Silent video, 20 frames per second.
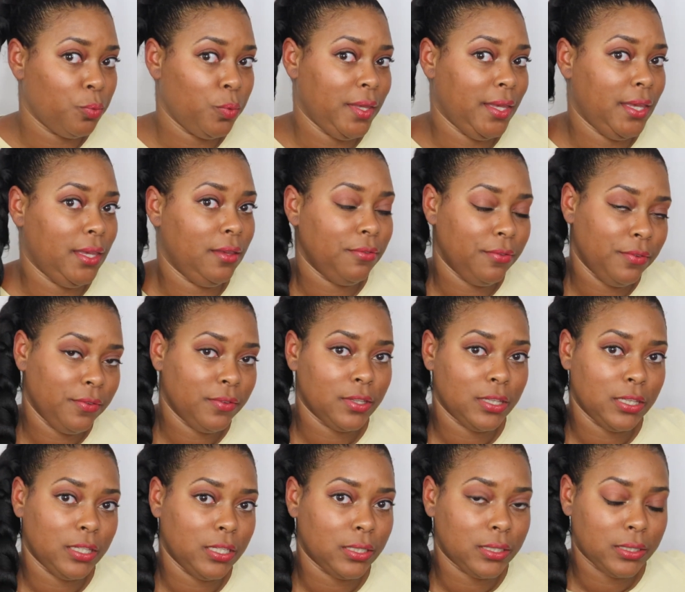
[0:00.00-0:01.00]
weave
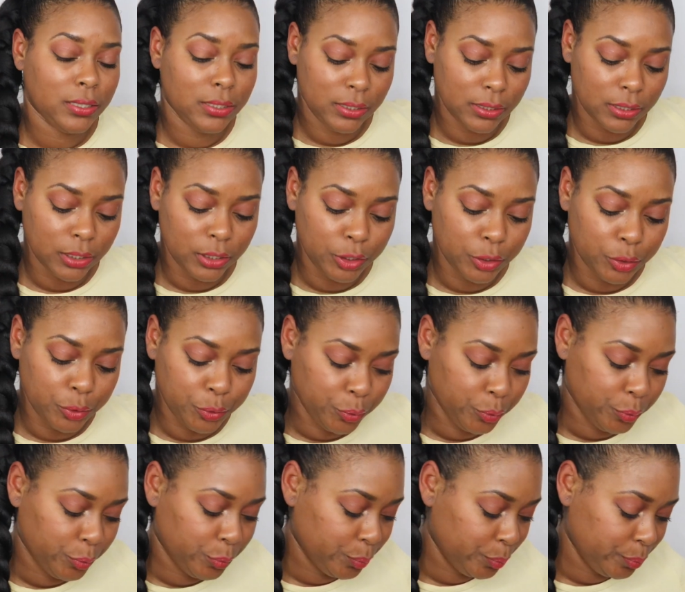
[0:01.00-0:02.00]
looks a
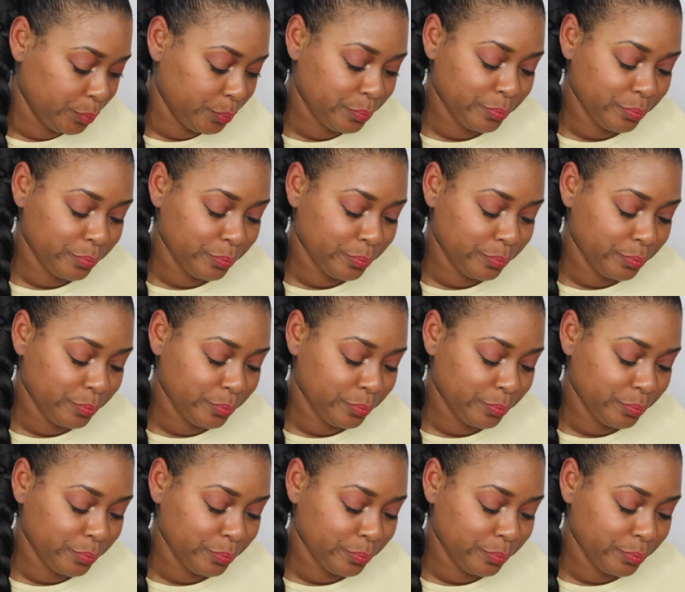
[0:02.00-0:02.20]
little